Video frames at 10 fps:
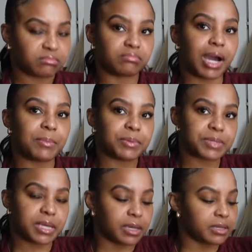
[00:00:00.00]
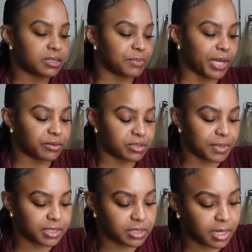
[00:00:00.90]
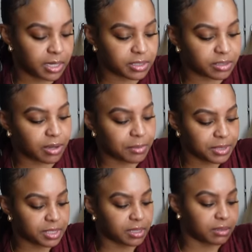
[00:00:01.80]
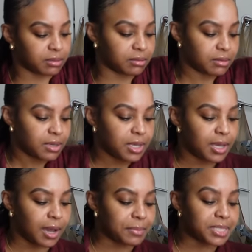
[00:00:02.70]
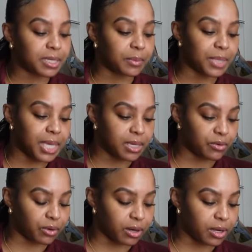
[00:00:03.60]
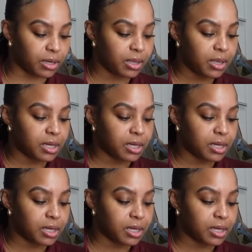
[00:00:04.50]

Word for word: But I'm upset and his battery's about to die, so I'm gonna take a I'm gonna take a beat, girl.